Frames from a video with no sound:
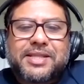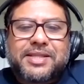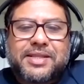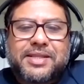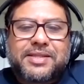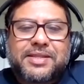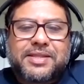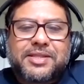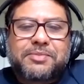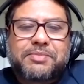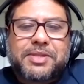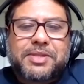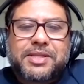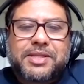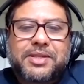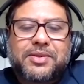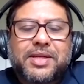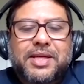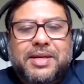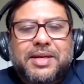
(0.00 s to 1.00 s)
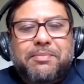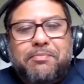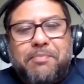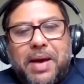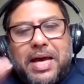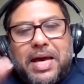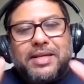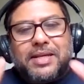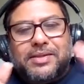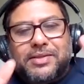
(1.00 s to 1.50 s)
This particular
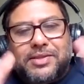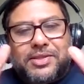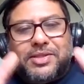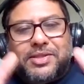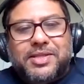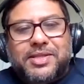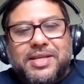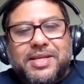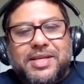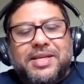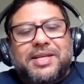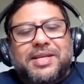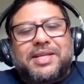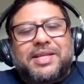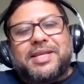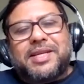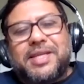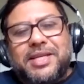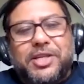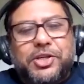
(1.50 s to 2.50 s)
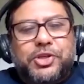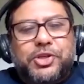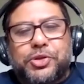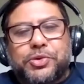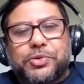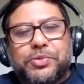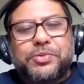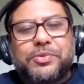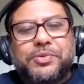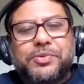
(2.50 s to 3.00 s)
balance
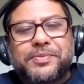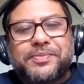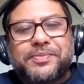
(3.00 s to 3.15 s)
issue.